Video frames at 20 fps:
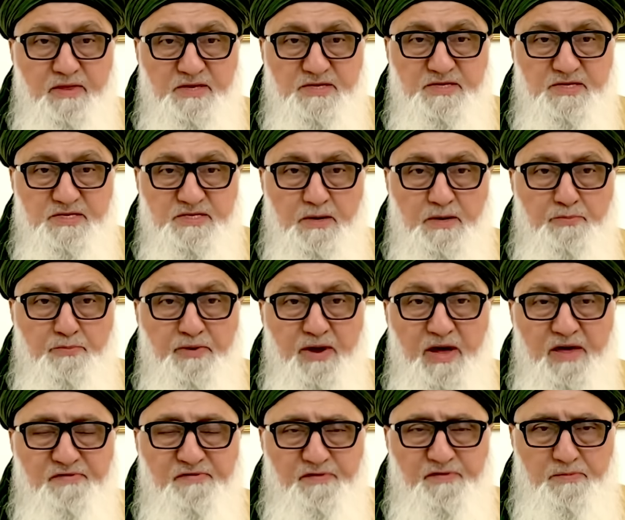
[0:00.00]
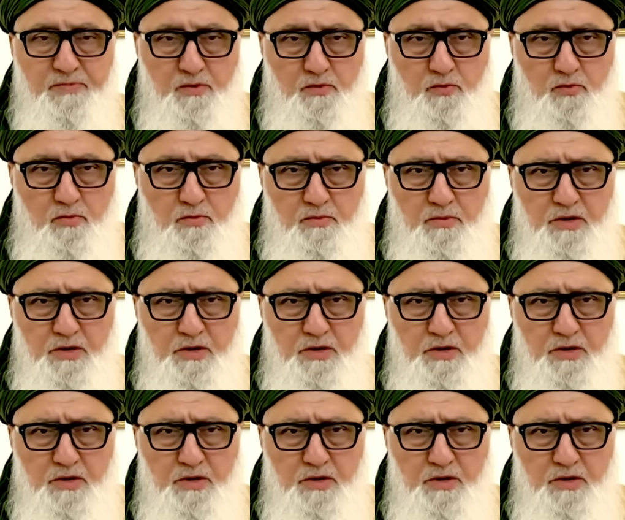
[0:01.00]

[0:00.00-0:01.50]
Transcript: this is a breath from the umm All